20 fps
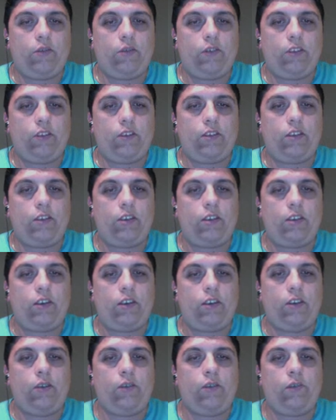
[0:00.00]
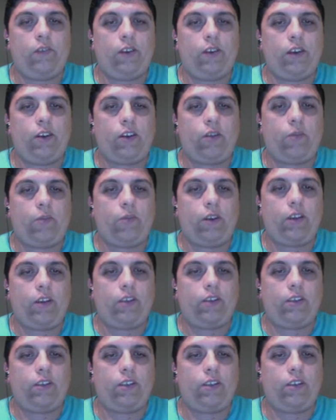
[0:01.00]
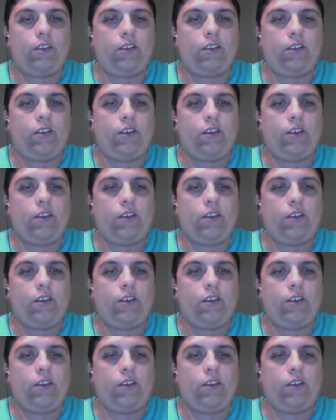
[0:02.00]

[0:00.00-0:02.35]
It looks very complex in